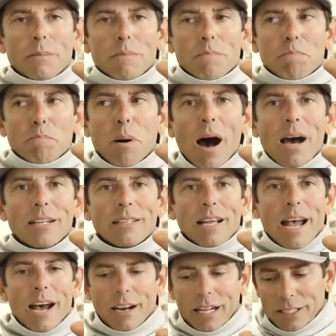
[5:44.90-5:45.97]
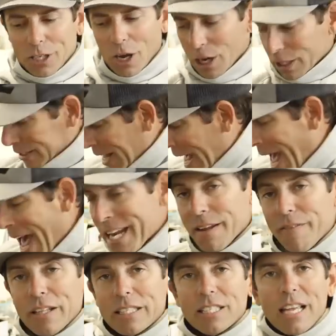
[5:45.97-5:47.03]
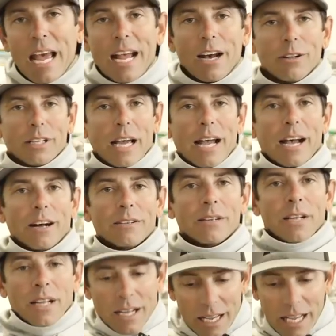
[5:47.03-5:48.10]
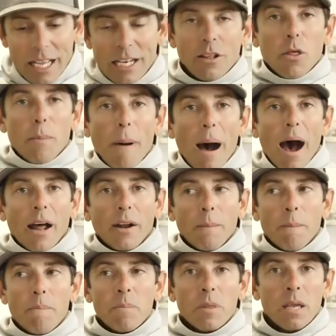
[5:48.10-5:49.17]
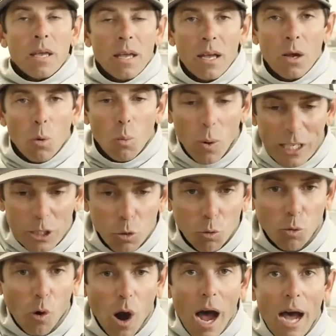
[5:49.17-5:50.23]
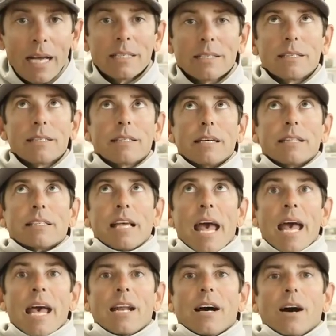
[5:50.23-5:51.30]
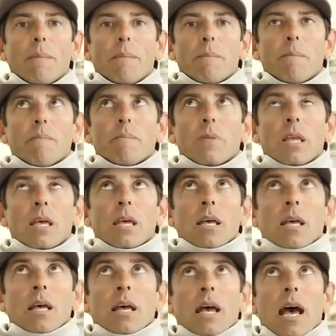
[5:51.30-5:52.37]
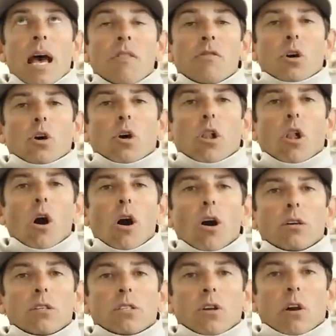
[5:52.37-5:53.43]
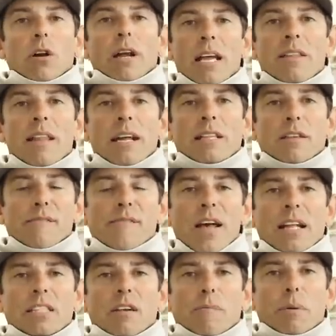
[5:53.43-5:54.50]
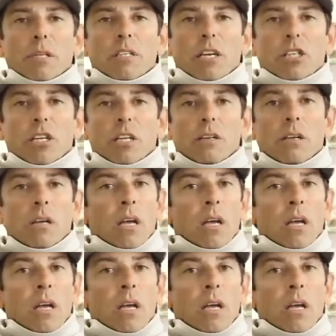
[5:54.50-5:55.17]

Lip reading: butt down, it tucks the end of its tail down into the bottom, which rises its head up, and the claws are in that defensive position.